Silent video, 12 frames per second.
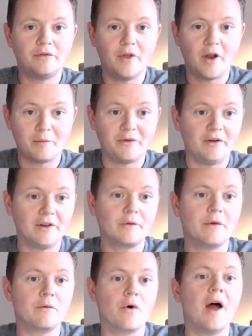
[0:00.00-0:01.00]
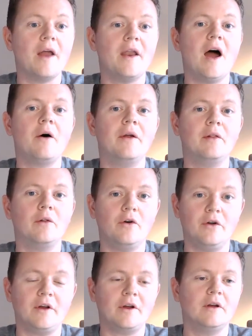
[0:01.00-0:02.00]
that I'm dealing with right now and
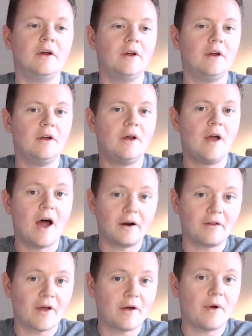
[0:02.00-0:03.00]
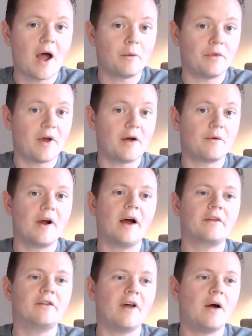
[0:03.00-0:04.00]
learning how would they
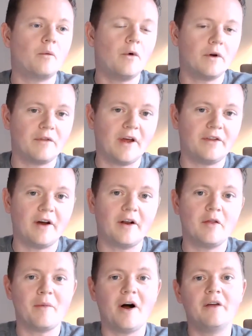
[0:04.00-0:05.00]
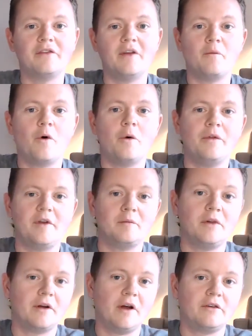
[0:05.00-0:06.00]
react to that? What have they done in the past? And what were the
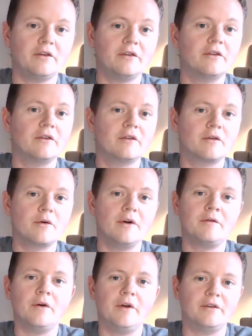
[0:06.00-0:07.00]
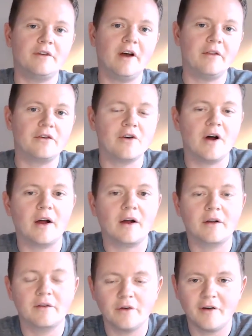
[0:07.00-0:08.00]
implications 3 to 4 years down the track?
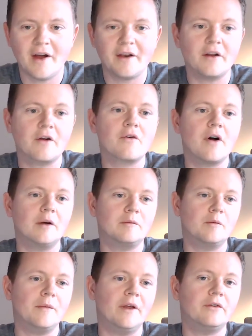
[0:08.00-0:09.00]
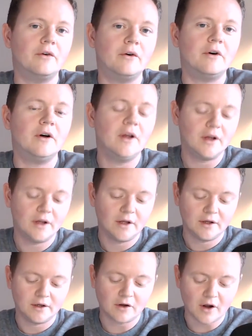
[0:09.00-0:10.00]
So I've had an incredible mentor, a
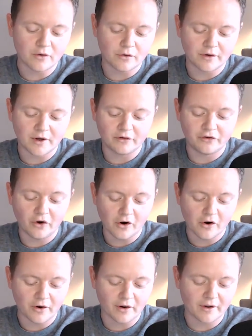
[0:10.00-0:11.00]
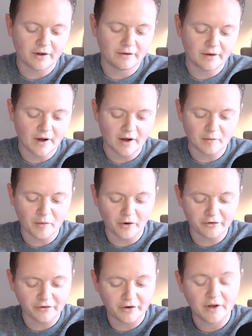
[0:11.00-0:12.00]
guy called John Connolly out of
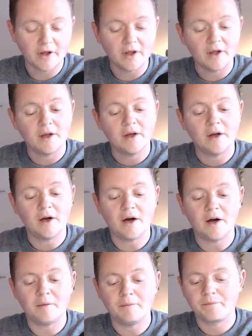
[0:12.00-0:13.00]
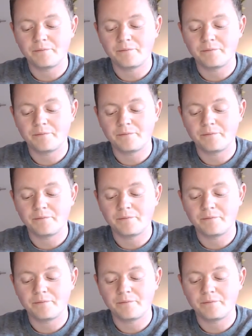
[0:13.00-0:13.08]
Boston, 2